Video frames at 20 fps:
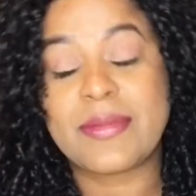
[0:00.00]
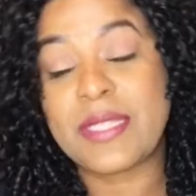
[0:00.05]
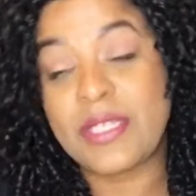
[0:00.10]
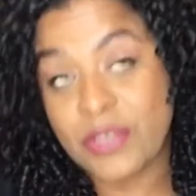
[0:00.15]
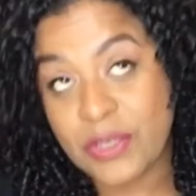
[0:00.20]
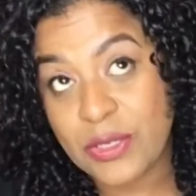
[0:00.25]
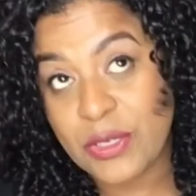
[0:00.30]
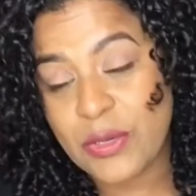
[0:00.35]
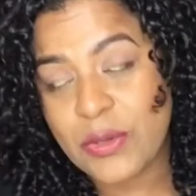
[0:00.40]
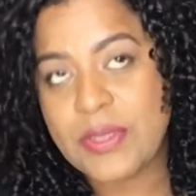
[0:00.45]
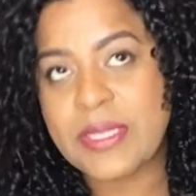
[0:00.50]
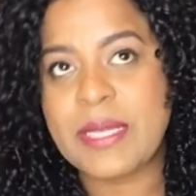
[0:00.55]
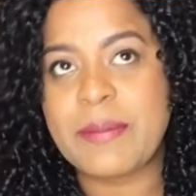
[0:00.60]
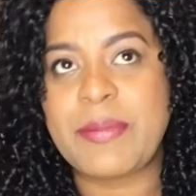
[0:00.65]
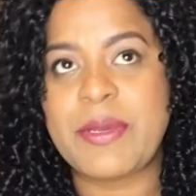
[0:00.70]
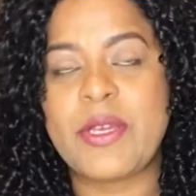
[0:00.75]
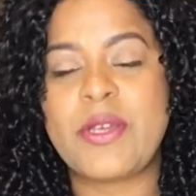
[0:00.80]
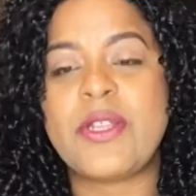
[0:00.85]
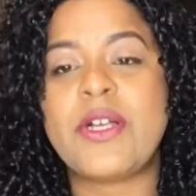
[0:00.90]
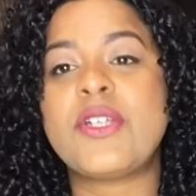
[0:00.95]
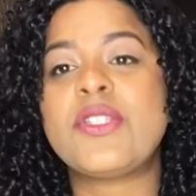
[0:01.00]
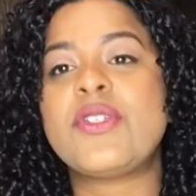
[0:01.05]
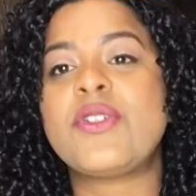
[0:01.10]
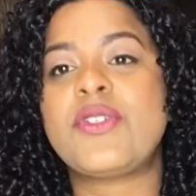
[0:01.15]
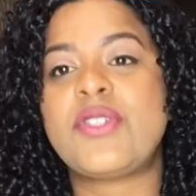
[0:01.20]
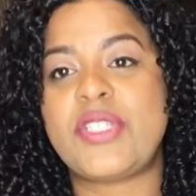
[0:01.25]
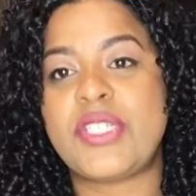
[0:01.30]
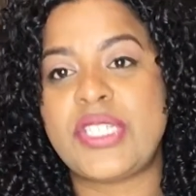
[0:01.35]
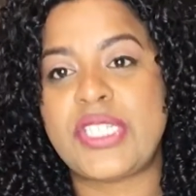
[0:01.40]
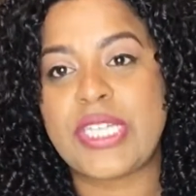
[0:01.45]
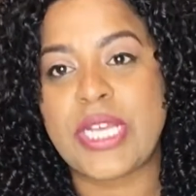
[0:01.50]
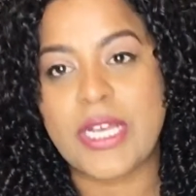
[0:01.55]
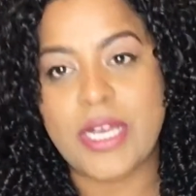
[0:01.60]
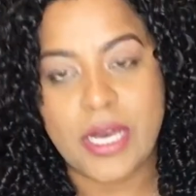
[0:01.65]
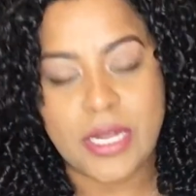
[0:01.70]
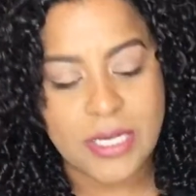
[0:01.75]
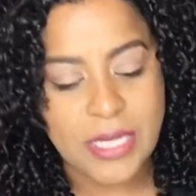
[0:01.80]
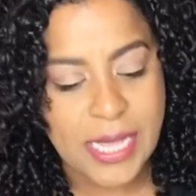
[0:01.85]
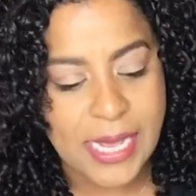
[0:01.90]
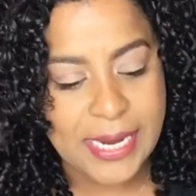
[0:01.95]
You can Google it, but you can also check
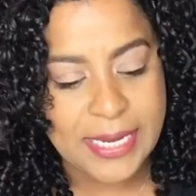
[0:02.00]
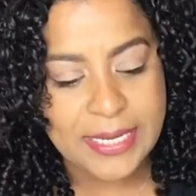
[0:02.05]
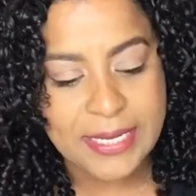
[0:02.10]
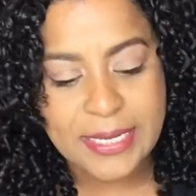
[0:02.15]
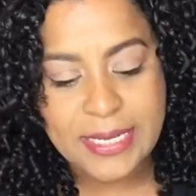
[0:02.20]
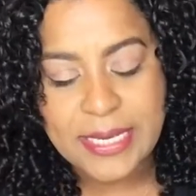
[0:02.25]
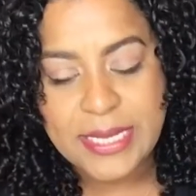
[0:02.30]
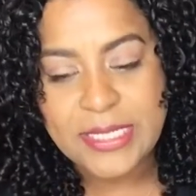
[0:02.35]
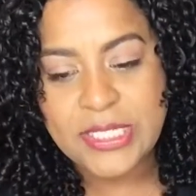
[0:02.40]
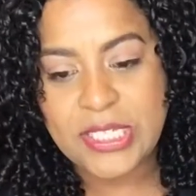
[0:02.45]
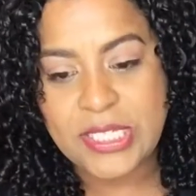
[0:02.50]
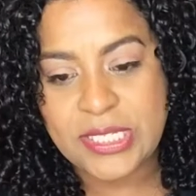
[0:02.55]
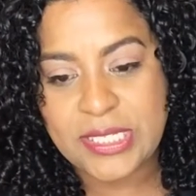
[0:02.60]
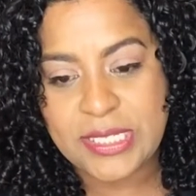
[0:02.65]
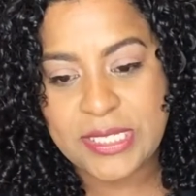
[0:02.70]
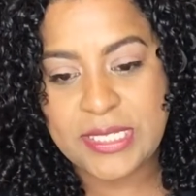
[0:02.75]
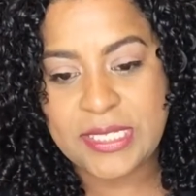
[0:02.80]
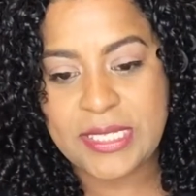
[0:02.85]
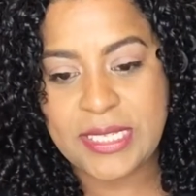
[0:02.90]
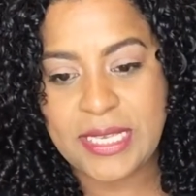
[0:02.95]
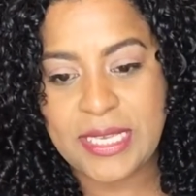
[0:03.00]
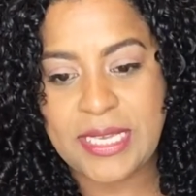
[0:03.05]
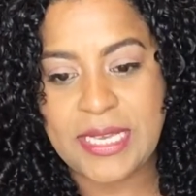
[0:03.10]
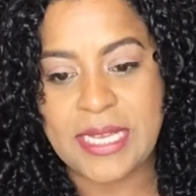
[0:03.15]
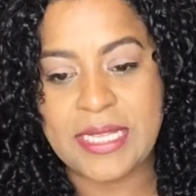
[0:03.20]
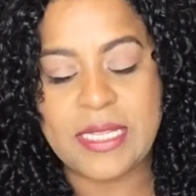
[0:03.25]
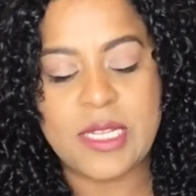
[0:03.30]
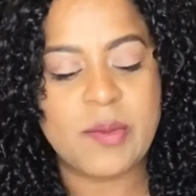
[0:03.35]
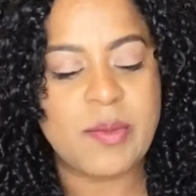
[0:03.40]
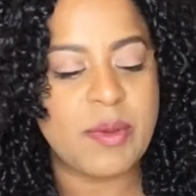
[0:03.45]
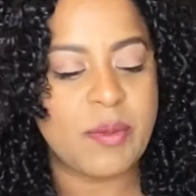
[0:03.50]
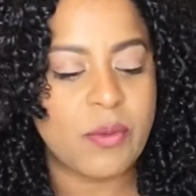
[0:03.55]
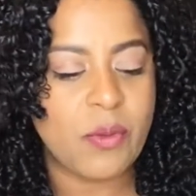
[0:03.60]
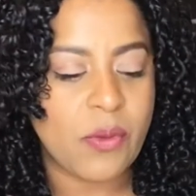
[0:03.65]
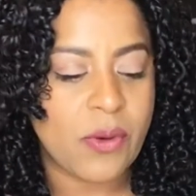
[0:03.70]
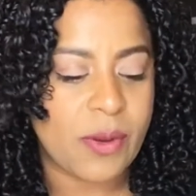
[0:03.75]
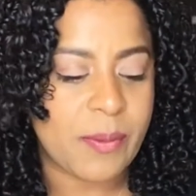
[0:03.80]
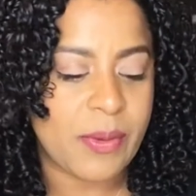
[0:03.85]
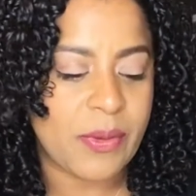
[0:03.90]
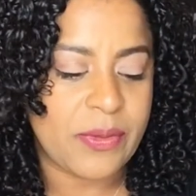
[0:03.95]
online just to see a little bit
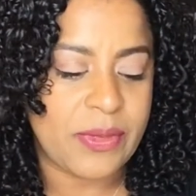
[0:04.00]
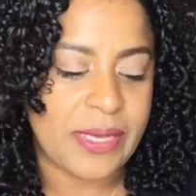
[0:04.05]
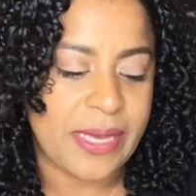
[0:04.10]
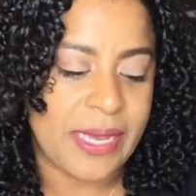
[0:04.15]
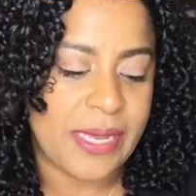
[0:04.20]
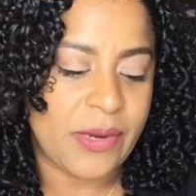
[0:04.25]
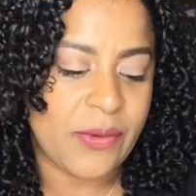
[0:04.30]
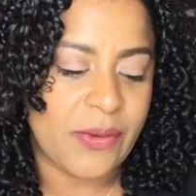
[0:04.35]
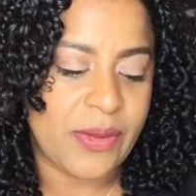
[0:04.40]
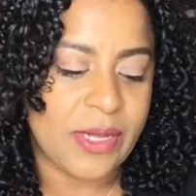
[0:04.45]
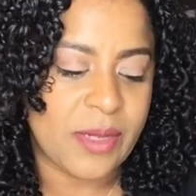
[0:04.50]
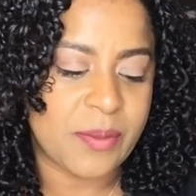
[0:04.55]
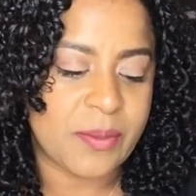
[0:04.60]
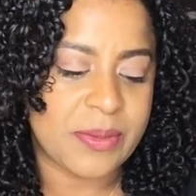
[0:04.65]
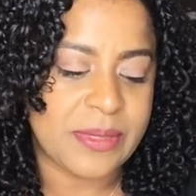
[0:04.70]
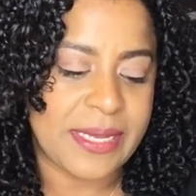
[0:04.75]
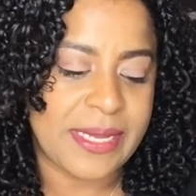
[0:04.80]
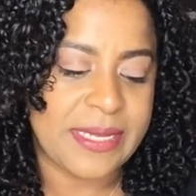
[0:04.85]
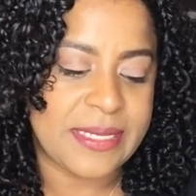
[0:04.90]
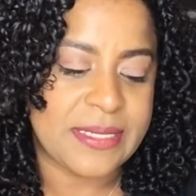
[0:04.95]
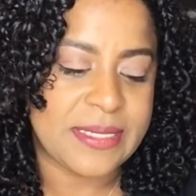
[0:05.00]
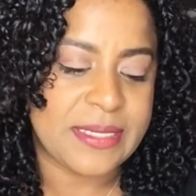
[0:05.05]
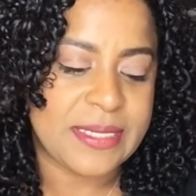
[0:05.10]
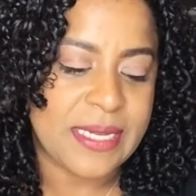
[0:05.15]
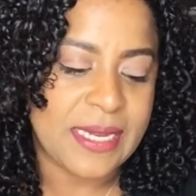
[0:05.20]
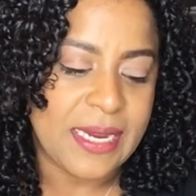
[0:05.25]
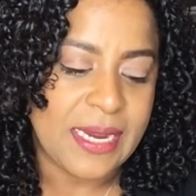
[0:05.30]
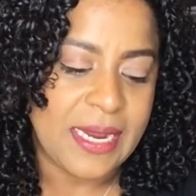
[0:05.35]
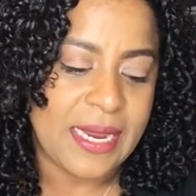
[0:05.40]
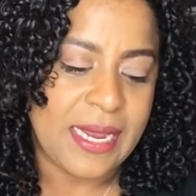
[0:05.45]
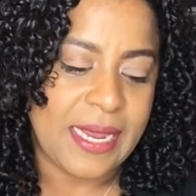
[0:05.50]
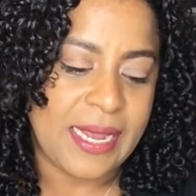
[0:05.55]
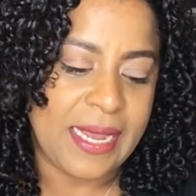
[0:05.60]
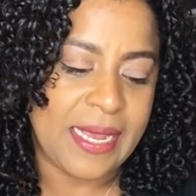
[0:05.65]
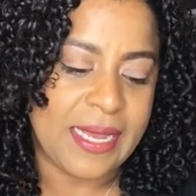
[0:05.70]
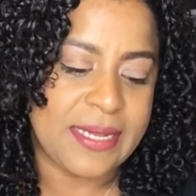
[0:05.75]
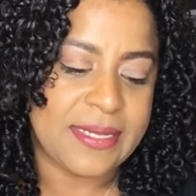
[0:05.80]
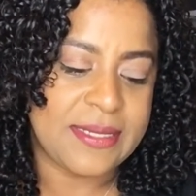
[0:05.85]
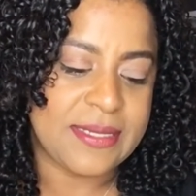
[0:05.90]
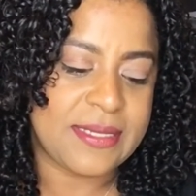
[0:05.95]
more about the 8 oil blend
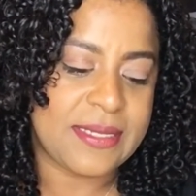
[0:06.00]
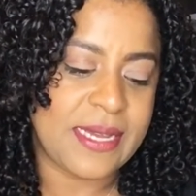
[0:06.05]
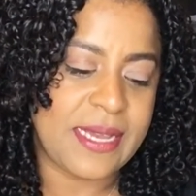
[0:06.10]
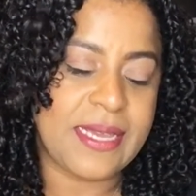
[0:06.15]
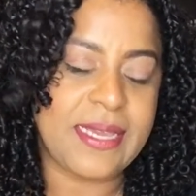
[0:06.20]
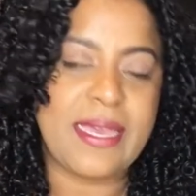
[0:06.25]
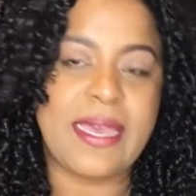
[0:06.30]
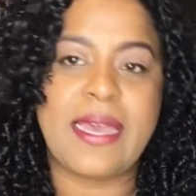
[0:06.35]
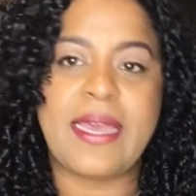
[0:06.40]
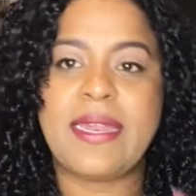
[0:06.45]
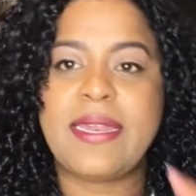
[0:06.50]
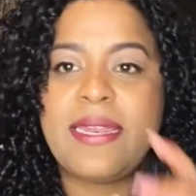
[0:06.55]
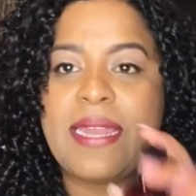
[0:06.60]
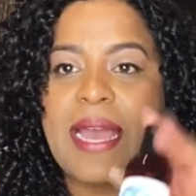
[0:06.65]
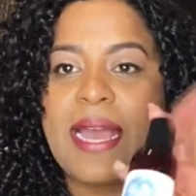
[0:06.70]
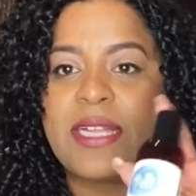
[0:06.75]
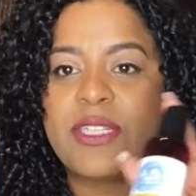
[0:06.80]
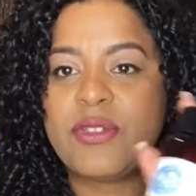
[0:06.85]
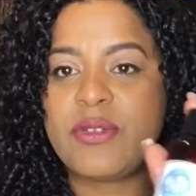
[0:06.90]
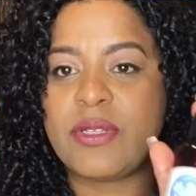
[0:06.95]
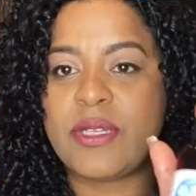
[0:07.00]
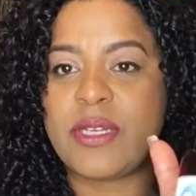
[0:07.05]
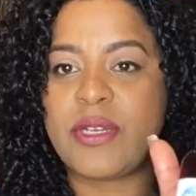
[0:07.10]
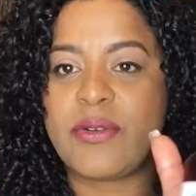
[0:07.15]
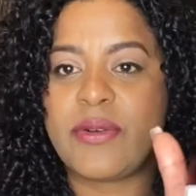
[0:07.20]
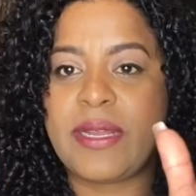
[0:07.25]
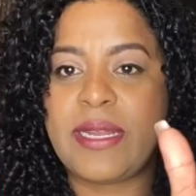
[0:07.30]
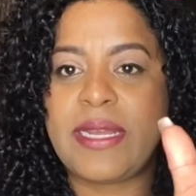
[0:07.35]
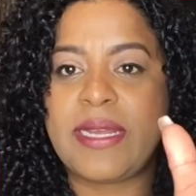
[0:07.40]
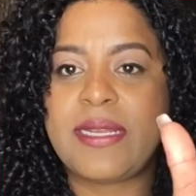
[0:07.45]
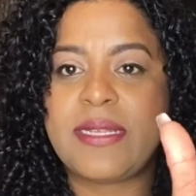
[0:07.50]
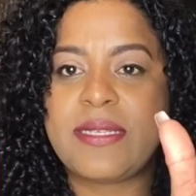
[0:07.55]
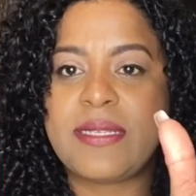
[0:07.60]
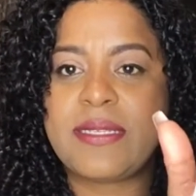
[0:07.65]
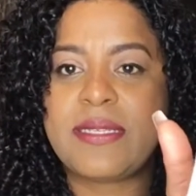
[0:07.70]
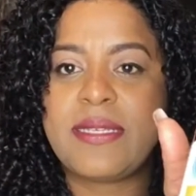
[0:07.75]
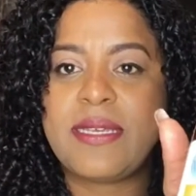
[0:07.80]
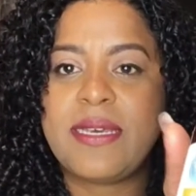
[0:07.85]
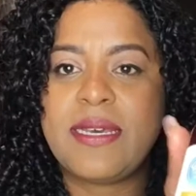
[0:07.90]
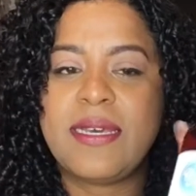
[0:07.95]
and, again, natural
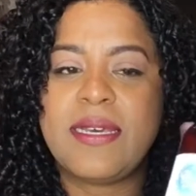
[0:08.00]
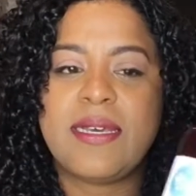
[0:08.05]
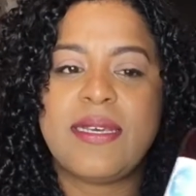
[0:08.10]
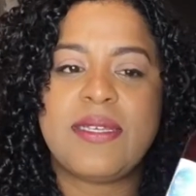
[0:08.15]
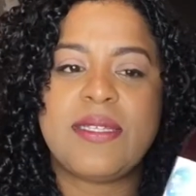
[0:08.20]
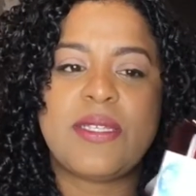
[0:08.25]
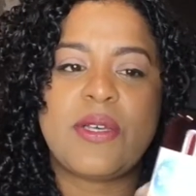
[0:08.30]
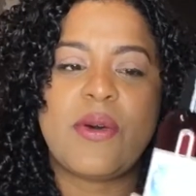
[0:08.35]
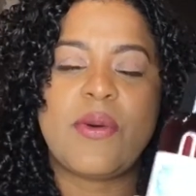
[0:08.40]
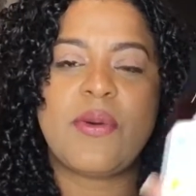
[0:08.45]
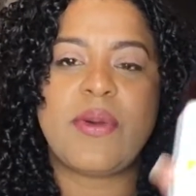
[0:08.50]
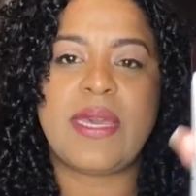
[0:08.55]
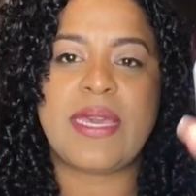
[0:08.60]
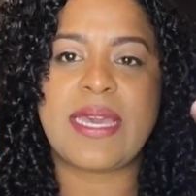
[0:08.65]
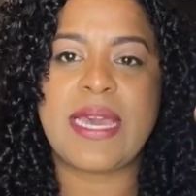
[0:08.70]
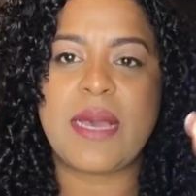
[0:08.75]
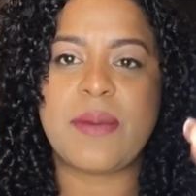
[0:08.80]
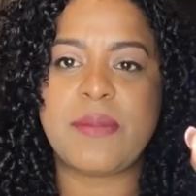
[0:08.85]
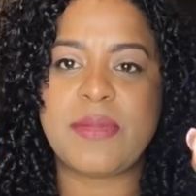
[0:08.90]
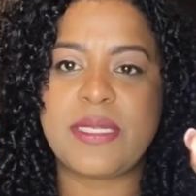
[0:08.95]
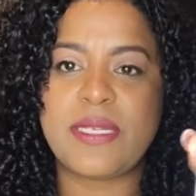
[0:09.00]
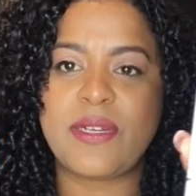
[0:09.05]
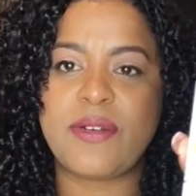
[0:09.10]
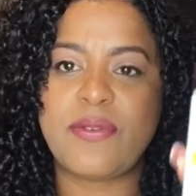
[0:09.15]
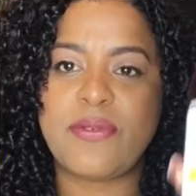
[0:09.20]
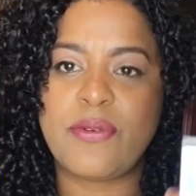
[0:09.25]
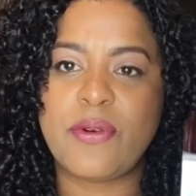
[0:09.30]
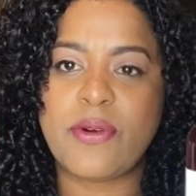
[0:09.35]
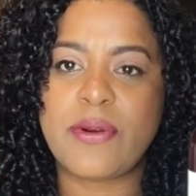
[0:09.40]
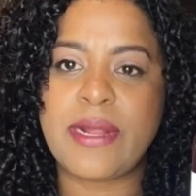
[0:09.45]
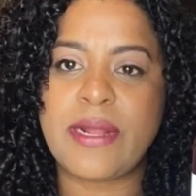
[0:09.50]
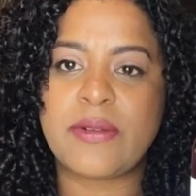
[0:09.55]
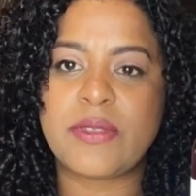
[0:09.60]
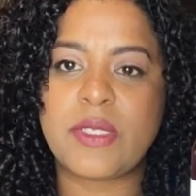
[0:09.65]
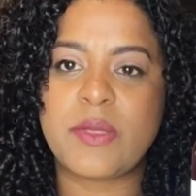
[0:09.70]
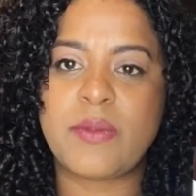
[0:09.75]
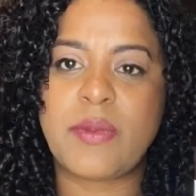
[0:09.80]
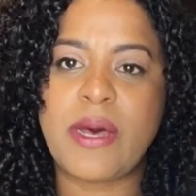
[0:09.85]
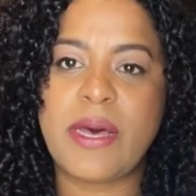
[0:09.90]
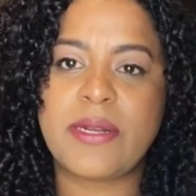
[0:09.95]
ingredients. So it comes in a
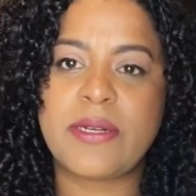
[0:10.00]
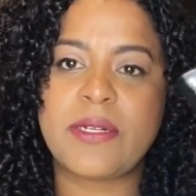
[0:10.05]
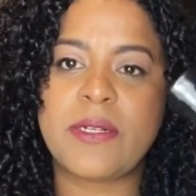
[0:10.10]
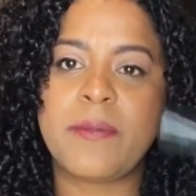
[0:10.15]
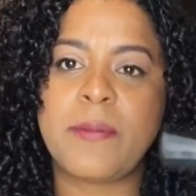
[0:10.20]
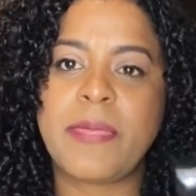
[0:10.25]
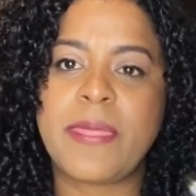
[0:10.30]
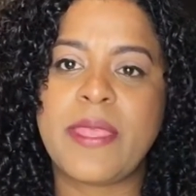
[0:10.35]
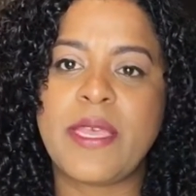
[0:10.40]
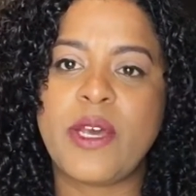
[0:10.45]
4-ounce bottle.